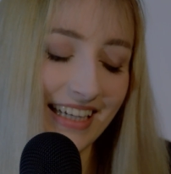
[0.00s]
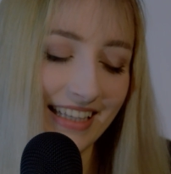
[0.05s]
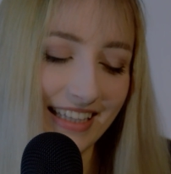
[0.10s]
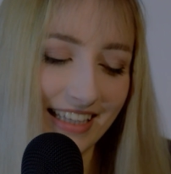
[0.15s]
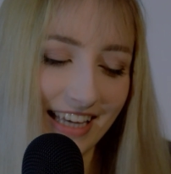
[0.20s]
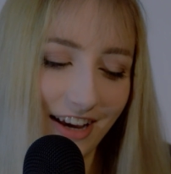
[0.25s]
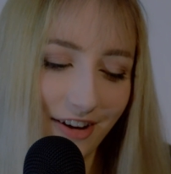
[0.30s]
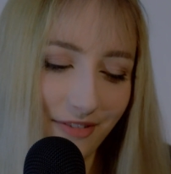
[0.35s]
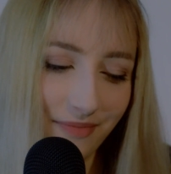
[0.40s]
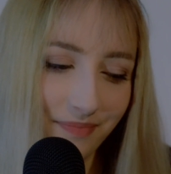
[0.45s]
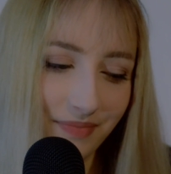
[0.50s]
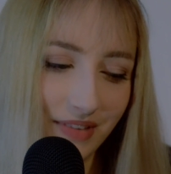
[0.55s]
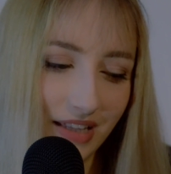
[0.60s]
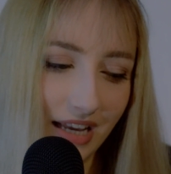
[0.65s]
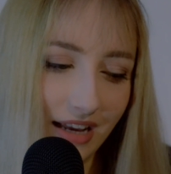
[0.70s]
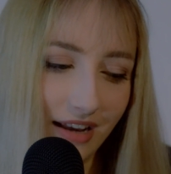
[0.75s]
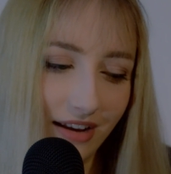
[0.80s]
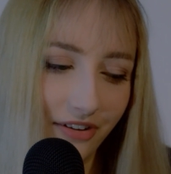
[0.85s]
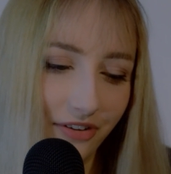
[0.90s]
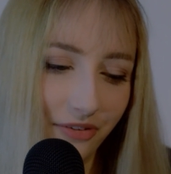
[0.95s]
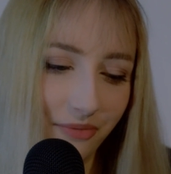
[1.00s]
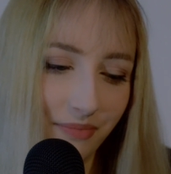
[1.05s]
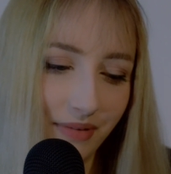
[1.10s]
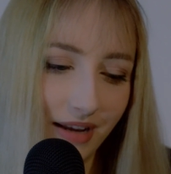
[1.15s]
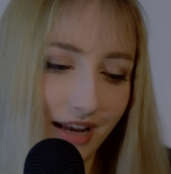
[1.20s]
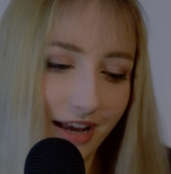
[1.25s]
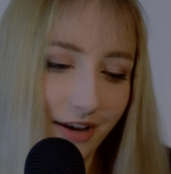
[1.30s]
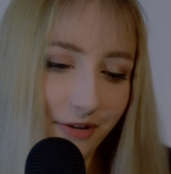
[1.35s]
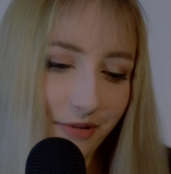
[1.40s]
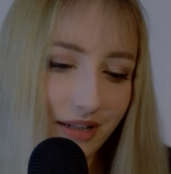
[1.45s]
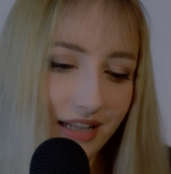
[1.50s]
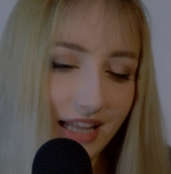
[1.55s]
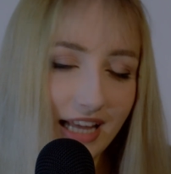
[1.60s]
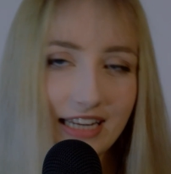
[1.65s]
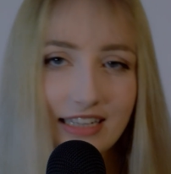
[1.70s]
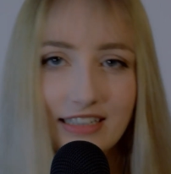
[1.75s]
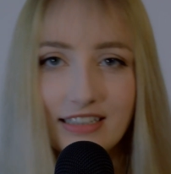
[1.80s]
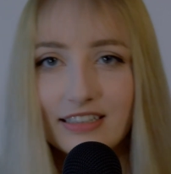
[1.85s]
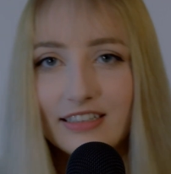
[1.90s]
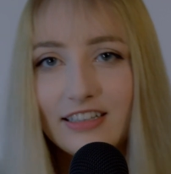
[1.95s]
yeah, I will
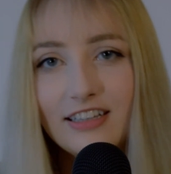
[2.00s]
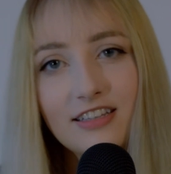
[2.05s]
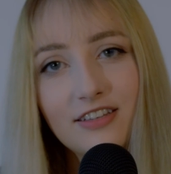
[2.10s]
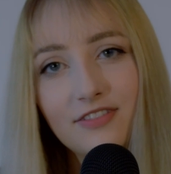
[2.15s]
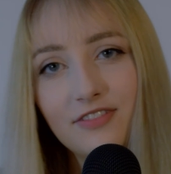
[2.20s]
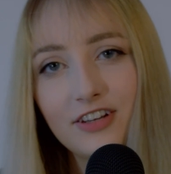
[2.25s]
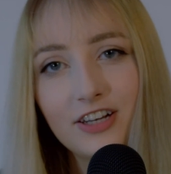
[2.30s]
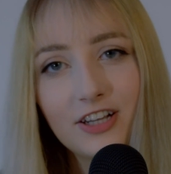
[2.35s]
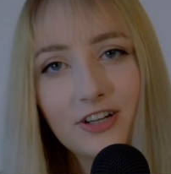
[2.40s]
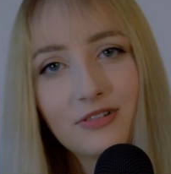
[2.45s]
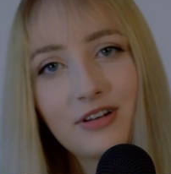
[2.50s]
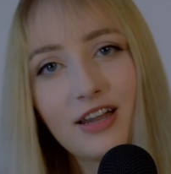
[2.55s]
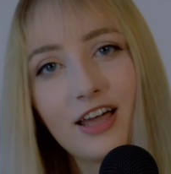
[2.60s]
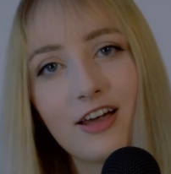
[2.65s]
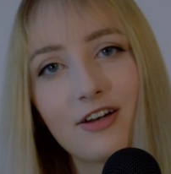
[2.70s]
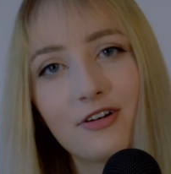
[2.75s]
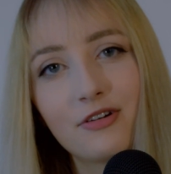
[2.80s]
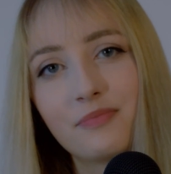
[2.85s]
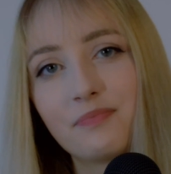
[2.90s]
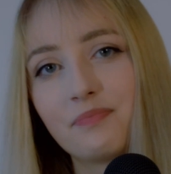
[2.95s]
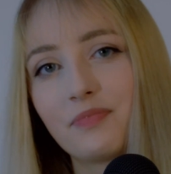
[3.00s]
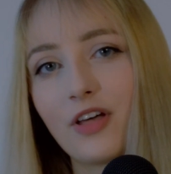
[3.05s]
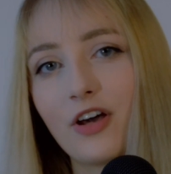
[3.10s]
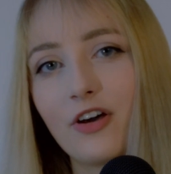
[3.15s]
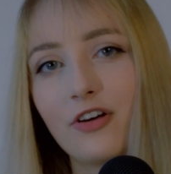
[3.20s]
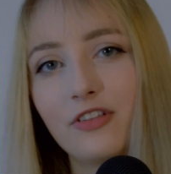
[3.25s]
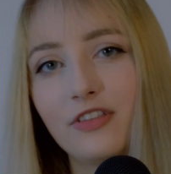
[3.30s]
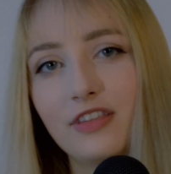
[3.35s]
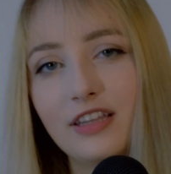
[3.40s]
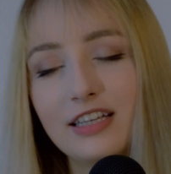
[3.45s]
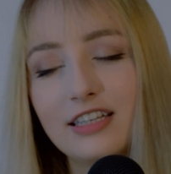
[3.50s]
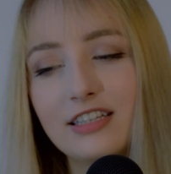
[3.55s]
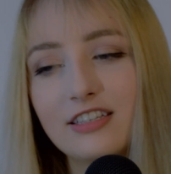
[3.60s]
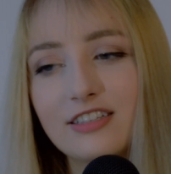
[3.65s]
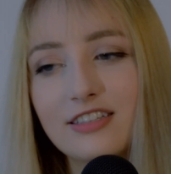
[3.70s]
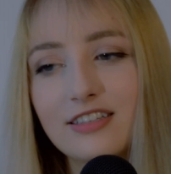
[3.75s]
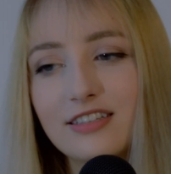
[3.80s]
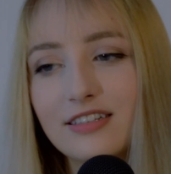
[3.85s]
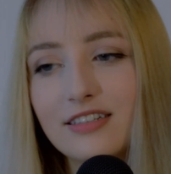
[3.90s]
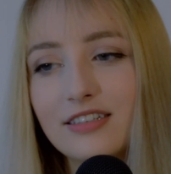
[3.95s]
end this video now on
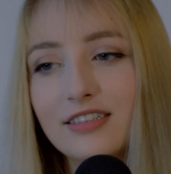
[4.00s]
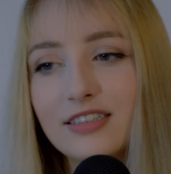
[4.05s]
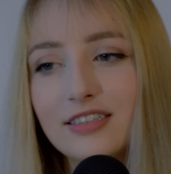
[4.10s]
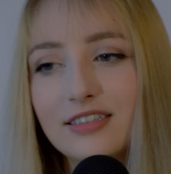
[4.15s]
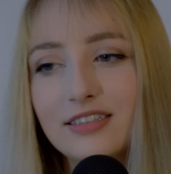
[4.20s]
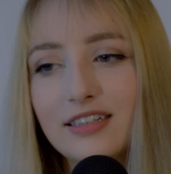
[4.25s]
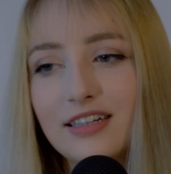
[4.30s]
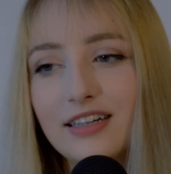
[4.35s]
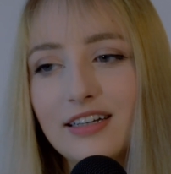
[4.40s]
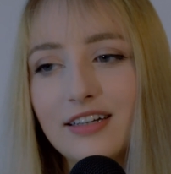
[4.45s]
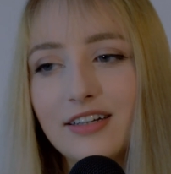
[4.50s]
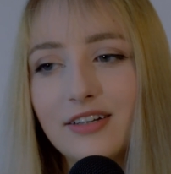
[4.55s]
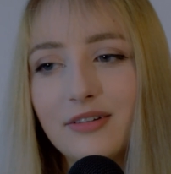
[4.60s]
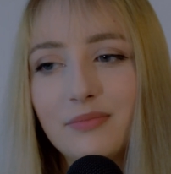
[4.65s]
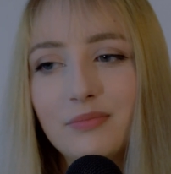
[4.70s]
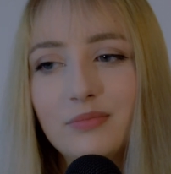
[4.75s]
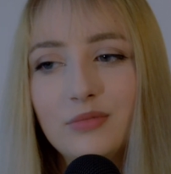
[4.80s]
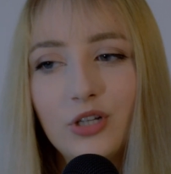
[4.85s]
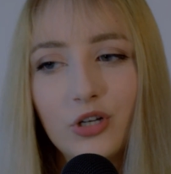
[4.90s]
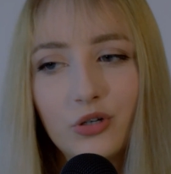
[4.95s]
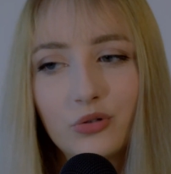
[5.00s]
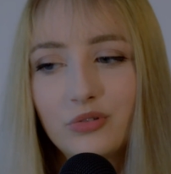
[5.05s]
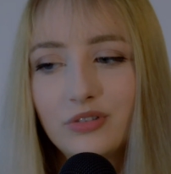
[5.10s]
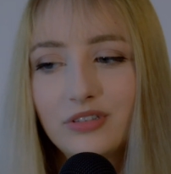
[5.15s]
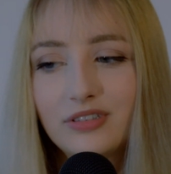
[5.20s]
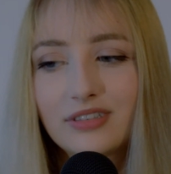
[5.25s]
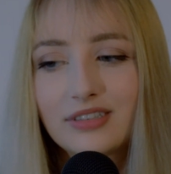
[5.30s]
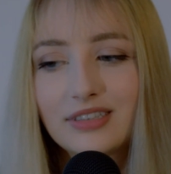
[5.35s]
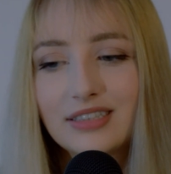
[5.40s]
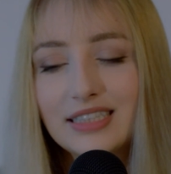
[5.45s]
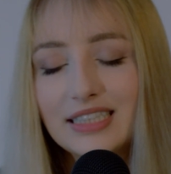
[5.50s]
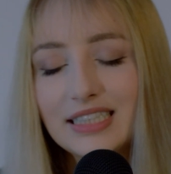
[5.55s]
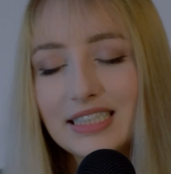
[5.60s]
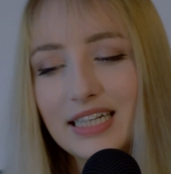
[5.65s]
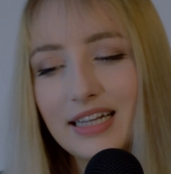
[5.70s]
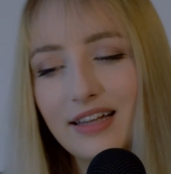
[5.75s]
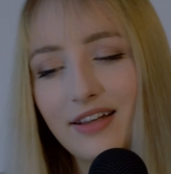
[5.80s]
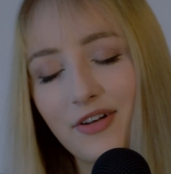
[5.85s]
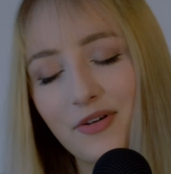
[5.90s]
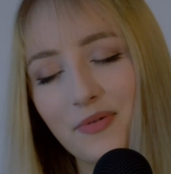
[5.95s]
this note.
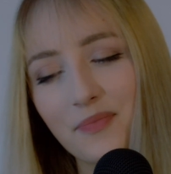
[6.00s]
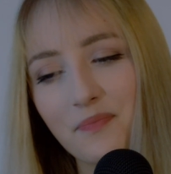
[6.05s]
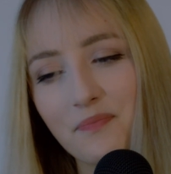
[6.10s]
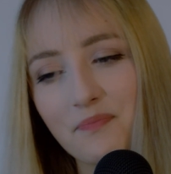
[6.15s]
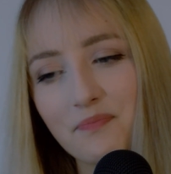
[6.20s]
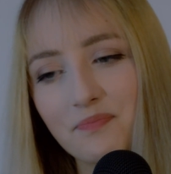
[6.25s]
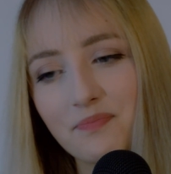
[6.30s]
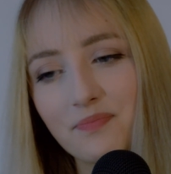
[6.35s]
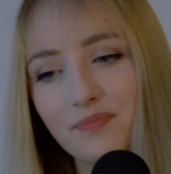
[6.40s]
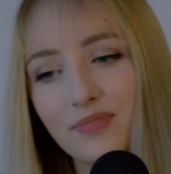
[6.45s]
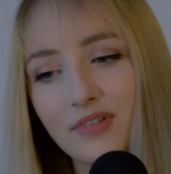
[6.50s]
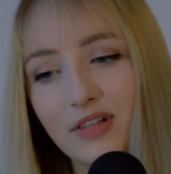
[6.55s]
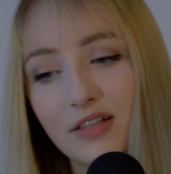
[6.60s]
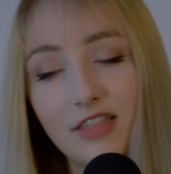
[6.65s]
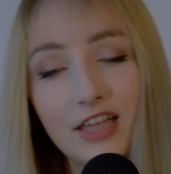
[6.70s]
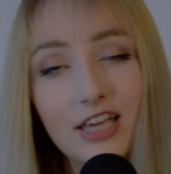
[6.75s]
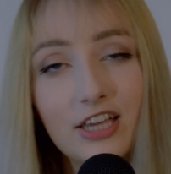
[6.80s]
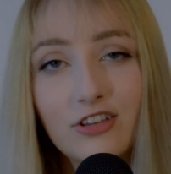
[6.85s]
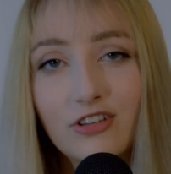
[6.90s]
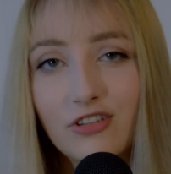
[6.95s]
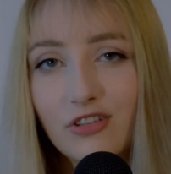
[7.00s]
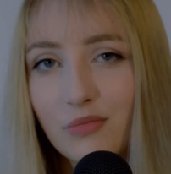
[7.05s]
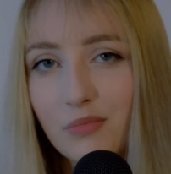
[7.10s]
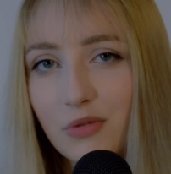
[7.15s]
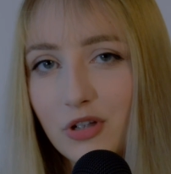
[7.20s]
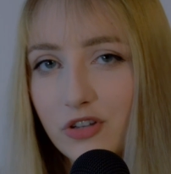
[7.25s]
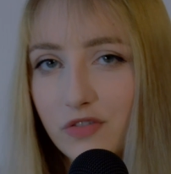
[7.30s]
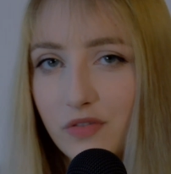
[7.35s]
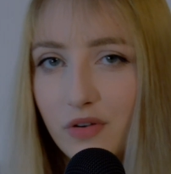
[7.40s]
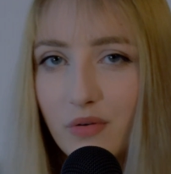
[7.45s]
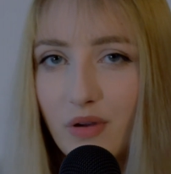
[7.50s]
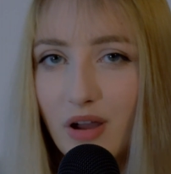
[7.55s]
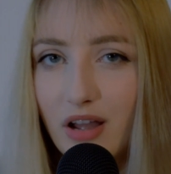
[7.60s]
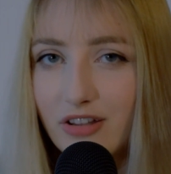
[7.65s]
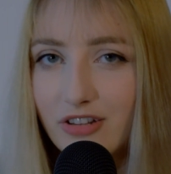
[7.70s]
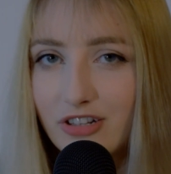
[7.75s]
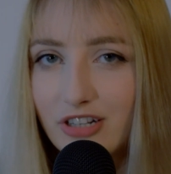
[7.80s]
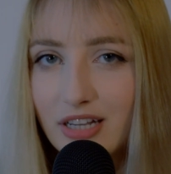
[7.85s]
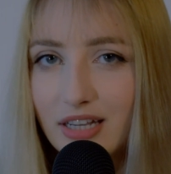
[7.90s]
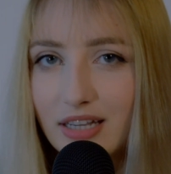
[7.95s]
Thank you so much for
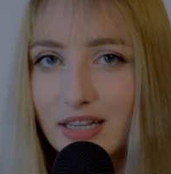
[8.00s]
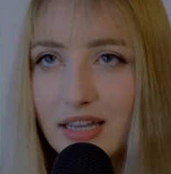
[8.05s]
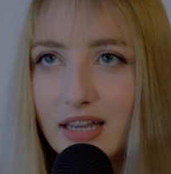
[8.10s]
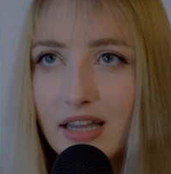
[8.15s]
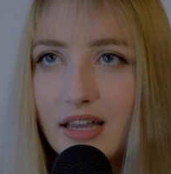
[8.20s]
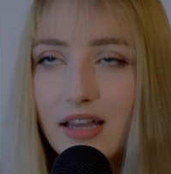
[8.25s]
watching.